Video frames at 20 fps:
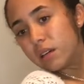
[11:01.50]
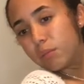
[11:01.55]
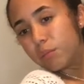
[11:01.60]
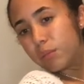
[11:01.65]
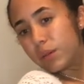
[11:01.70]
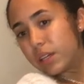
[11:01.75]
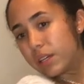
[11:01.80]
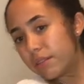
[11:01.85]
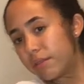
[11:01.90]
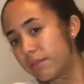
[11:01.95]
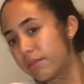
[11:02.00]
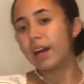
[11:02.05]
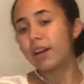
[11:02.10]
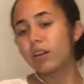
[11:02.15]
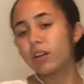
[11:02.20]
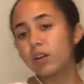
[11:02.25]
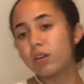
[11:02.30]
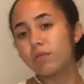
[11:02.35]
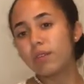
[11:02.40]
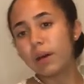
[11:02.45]
But if I don't
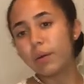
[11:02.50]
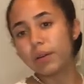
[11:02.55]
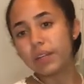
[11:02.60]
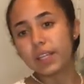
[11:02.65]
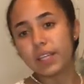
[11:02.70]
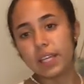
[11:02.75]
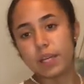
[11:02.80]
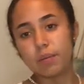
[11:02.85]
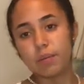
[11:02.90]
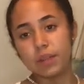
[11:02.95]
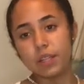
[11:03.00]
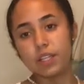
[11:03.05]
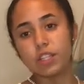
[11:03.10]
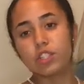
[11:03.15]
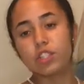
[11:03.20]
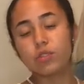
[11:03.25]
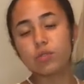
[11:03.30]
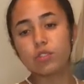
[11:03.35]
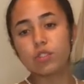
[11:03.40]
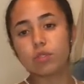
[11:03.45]
know if I would keep these
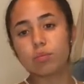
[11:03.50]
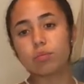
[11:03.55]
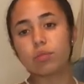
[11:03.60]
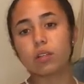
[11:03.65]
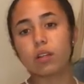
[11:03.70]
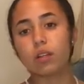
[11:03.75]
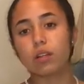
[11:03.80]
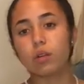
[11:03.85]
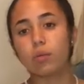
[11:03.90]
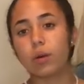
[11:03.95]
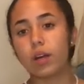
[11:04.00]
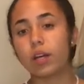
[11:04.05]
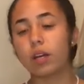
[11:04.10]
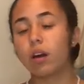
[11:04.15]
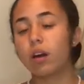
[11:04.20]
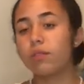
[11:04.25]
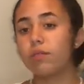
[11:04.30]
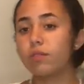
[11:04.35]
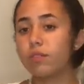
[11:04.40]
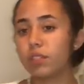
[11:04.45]
shoes or put on the white
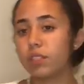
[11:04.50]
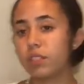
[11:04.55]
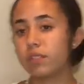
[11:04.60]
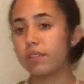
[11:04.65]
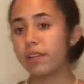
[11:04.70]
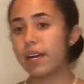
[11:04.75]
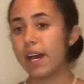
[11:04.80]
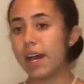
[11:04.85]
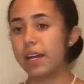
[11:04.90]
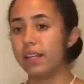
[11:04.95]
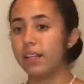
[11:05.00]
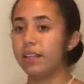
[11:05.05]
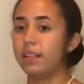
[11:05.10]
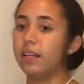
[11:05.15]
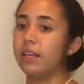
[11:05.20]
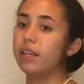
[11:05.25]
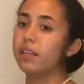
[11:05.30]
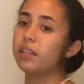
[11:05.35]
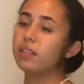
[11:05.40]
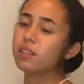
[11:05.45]
Converse if I added
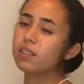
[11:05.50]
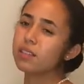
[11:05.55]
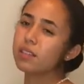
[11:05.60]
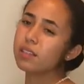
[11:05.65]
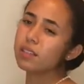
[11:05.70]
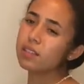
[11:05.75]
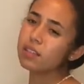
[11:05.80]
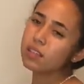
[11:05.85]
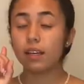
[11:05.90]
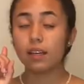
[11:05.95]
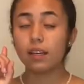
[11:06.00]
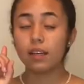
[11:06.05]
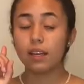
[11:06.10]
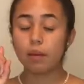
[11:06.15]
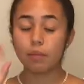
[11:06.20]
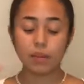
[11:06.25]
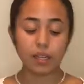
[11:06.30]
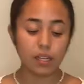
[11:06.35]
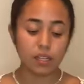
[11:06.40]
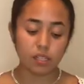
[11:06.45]
this.
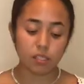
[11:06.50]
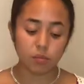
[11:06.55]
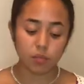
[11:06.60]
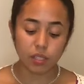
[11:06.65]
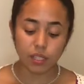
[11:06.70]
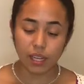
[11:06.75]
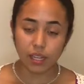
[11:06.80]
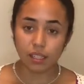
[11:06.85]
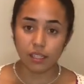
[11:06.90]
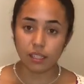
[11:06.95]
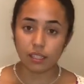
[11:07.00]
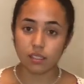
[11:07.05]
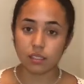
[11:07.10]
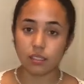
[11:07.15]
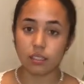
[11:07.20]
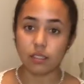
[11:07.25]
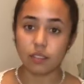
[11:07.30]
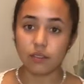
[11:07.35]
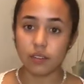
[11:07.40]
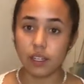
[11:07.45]
I'm getting some good ideas in
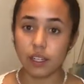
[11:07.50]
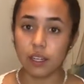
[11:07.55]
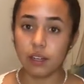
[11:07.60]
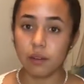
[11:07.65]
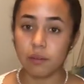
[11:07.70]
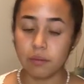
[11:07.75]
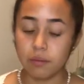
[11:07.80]
this video.